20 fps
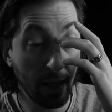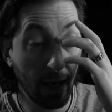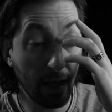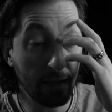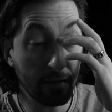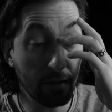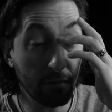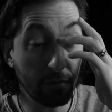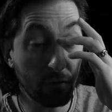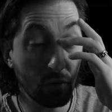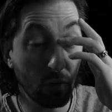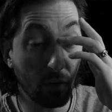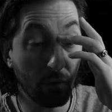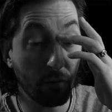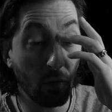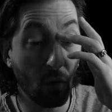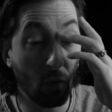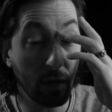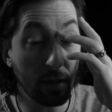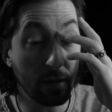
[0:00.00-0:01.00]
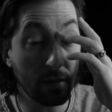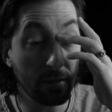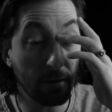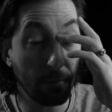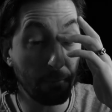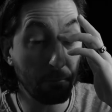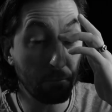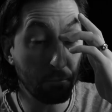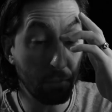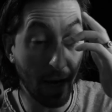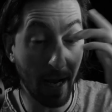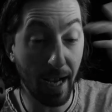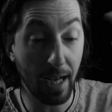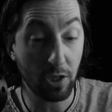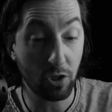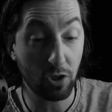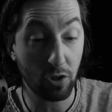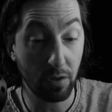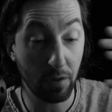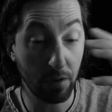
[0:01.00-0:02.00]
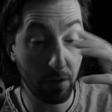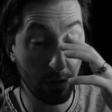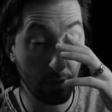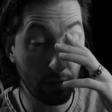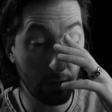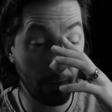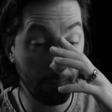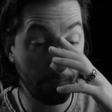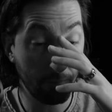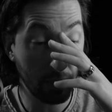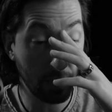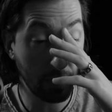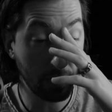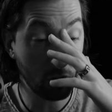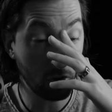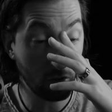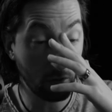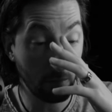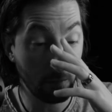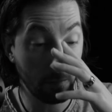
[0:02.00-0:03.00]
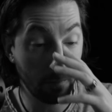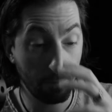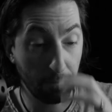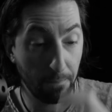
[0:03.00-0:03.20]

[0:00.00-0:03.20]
as if to avoid some passionate temptation.